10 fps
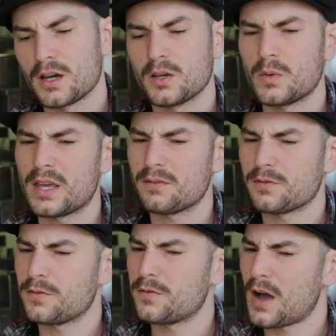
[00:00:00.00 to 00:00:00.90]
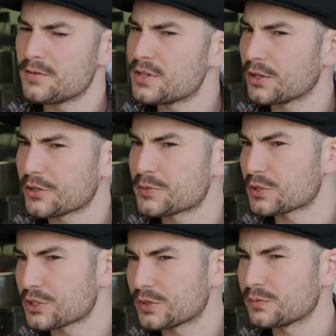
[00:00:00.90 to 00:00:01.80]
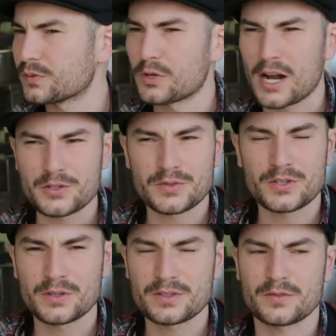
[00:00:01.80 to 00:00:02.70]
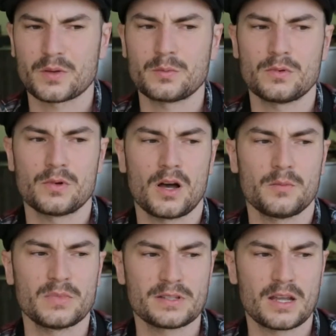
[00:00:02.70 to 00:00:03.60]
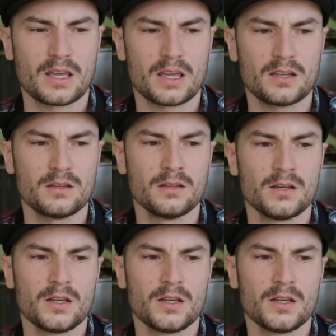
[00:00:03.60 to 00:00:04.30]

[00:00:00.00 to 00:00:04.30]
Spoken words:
I think we get $5 per term from graduate students, if I'm not mistaken.